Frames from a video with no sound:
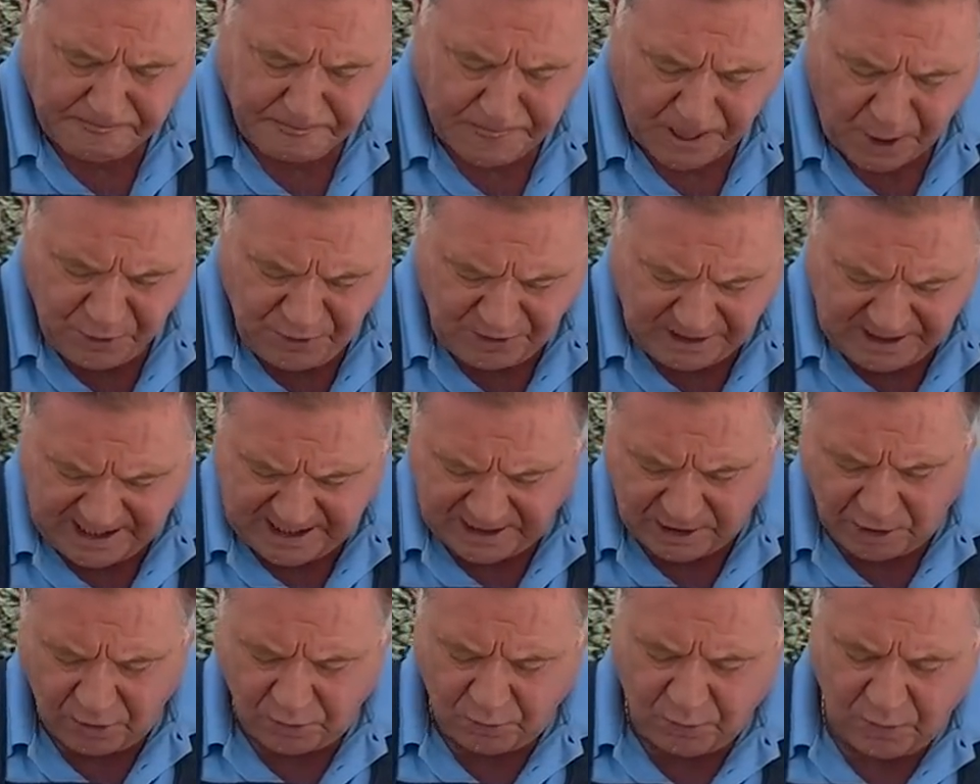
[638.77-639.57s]
you can't
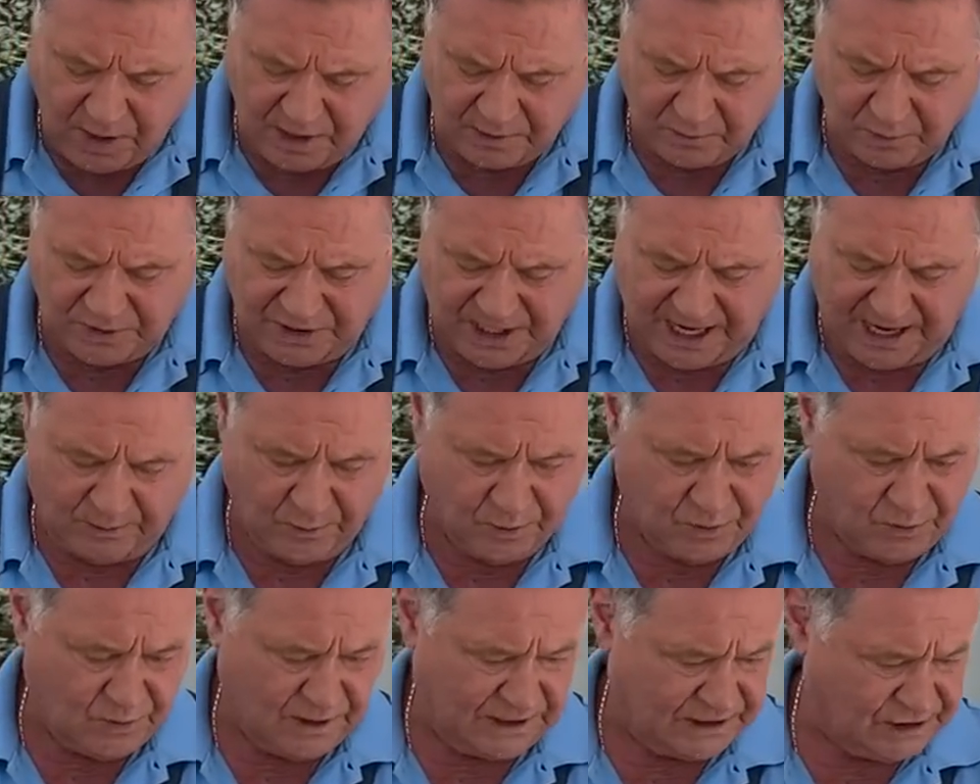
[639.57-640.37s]
go wrong with that
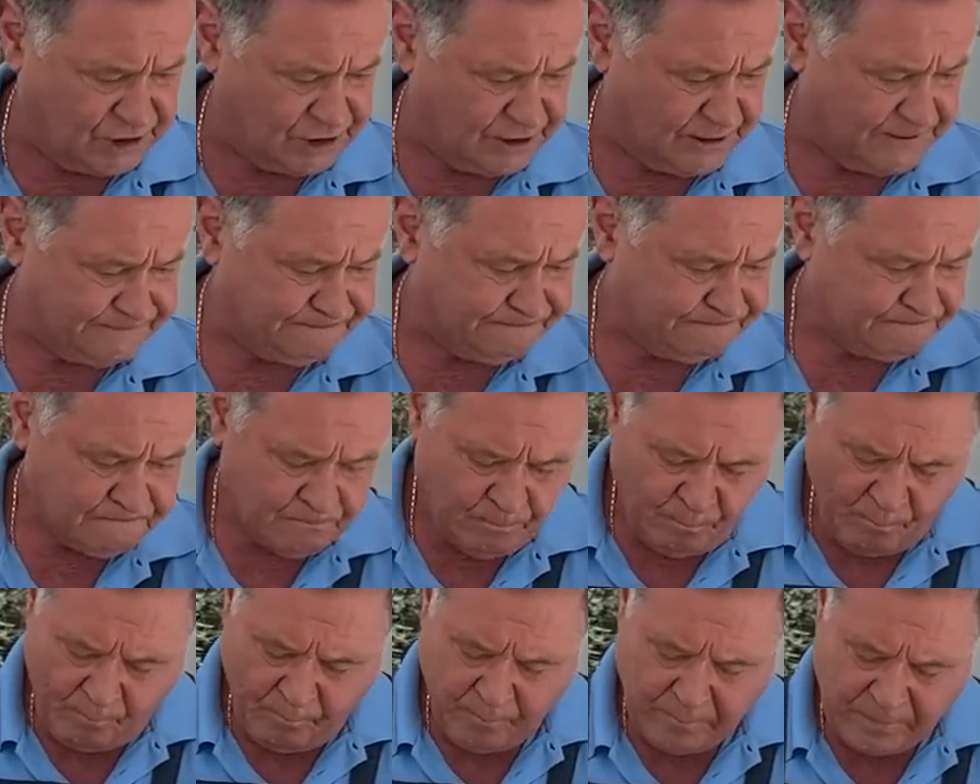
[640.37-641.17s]
one right there.
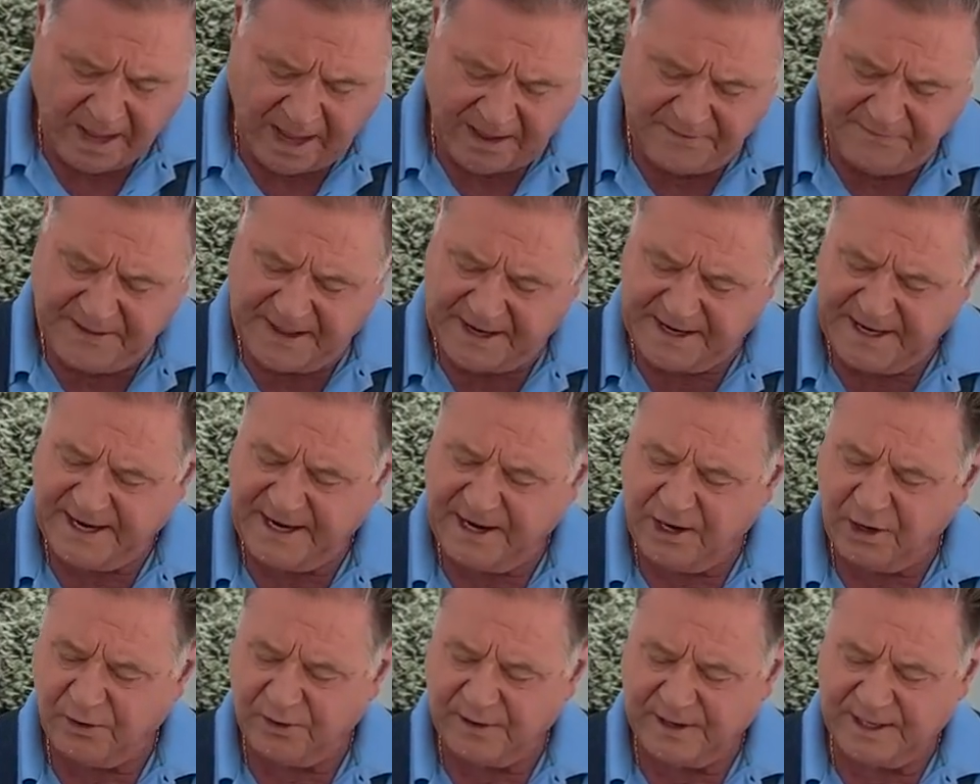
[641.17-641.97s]
And then
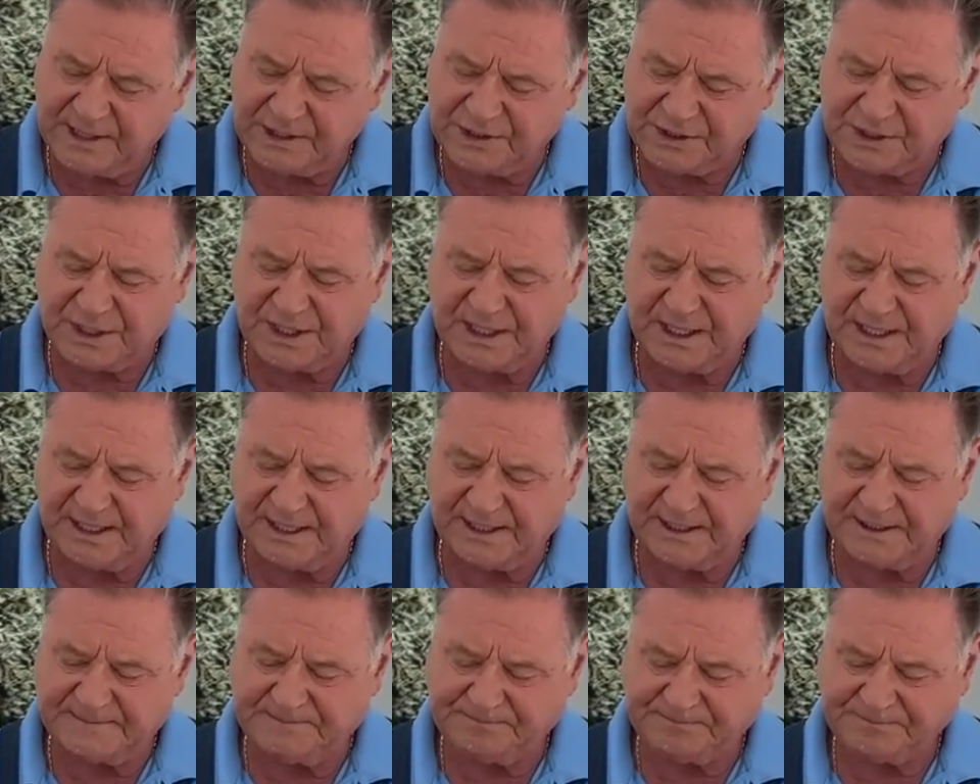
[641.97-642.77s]
here is
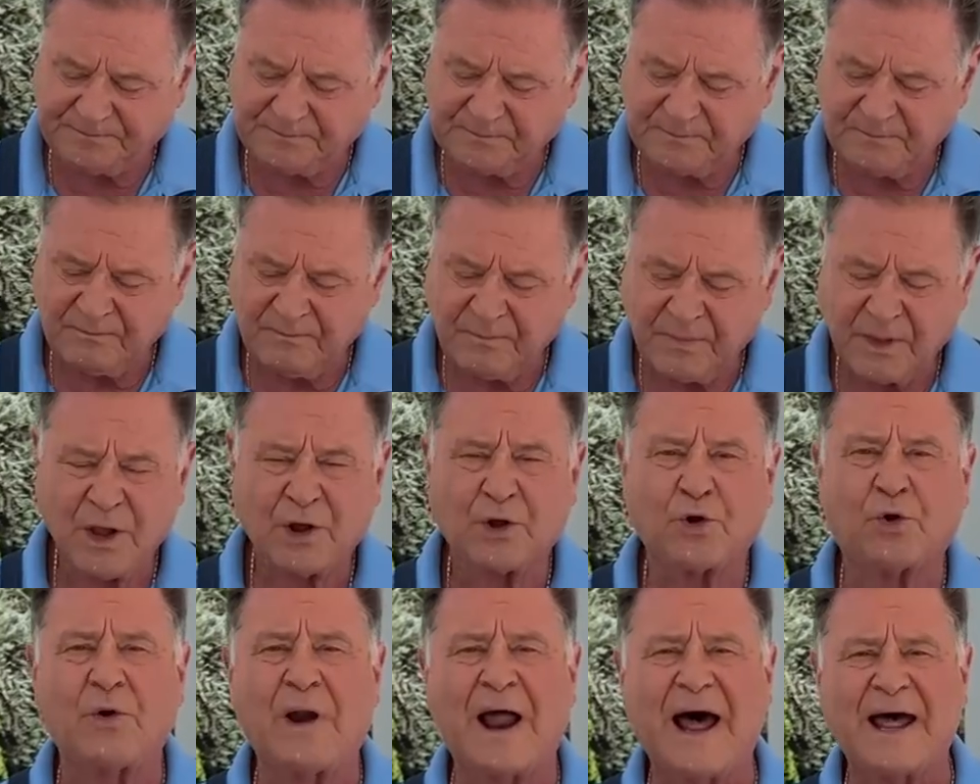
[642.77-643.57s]
the
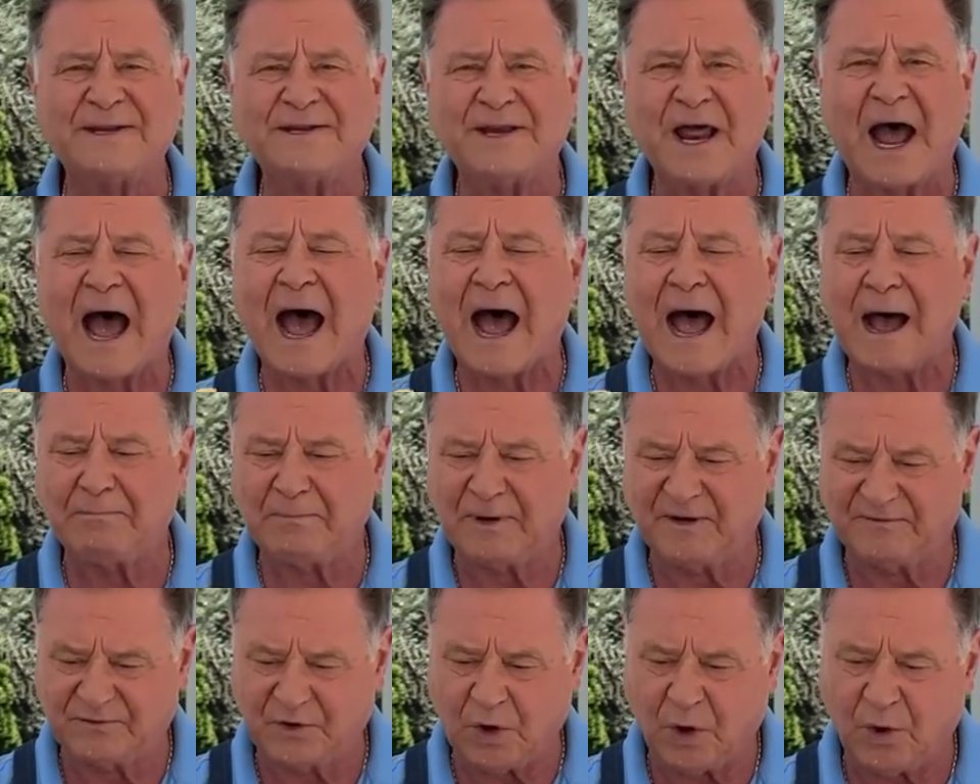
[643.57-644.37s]
grand dame
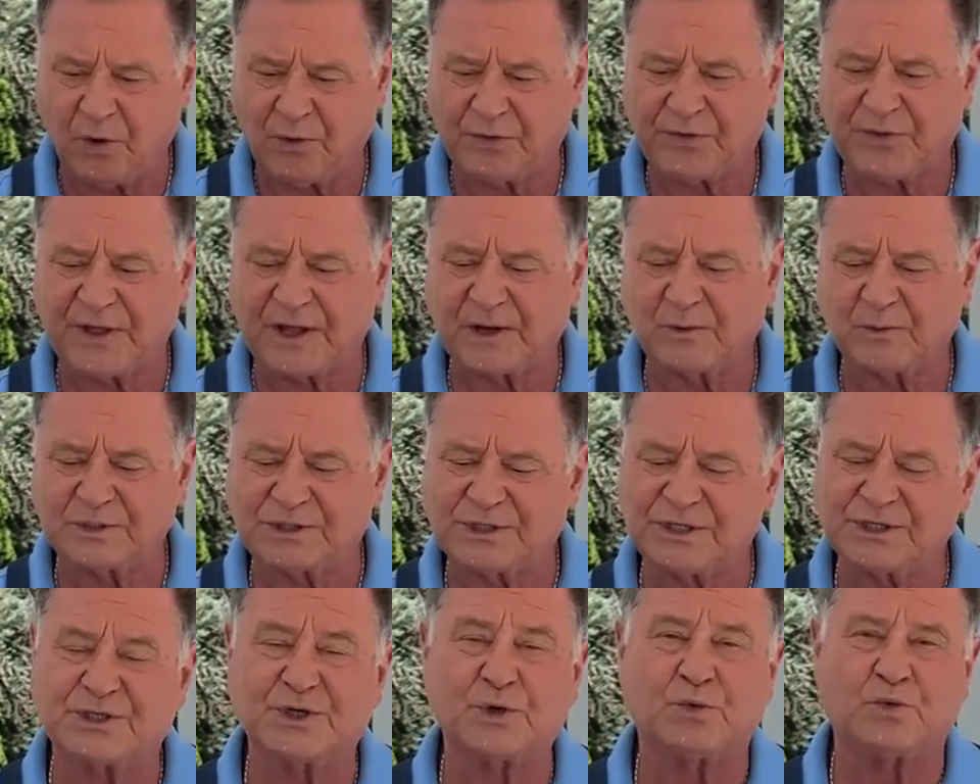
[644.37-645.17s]
of the whole thing, which
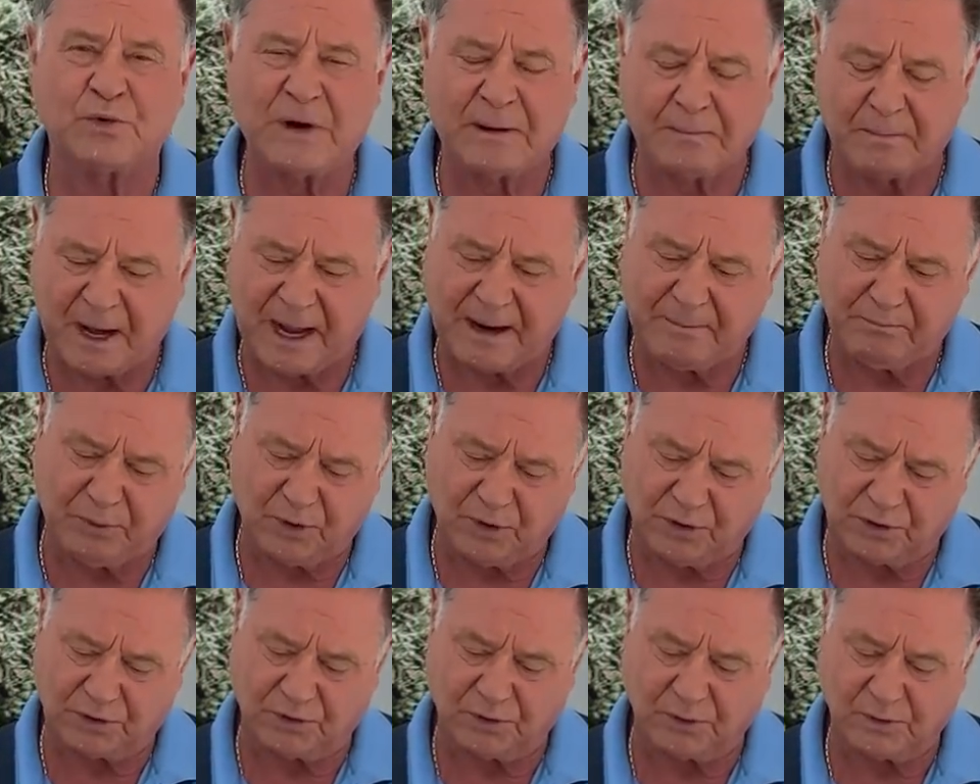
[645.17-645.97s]
is a ribeye
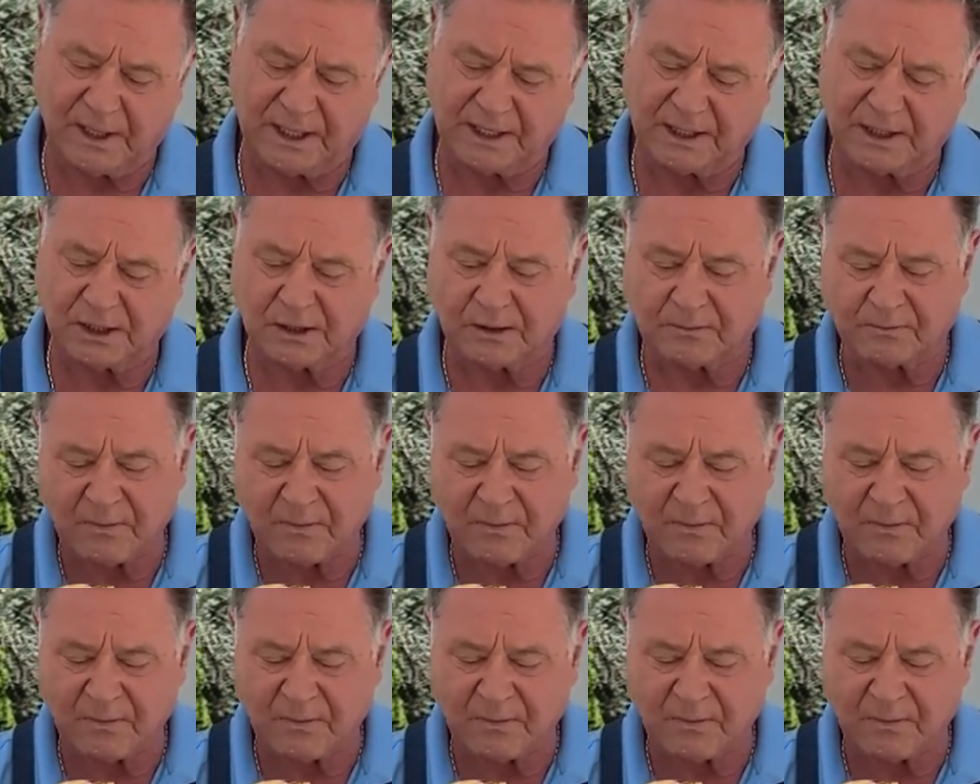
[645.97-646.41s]
burger right here.